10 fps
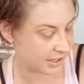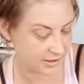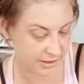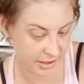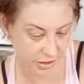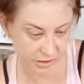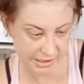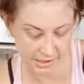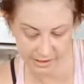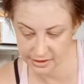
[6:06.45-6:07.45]
either. They don't
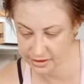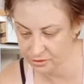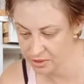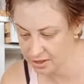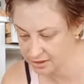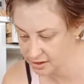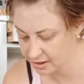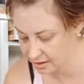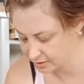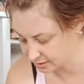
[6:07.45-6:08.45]
technically rust like
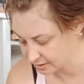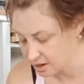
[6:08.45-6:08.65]
others.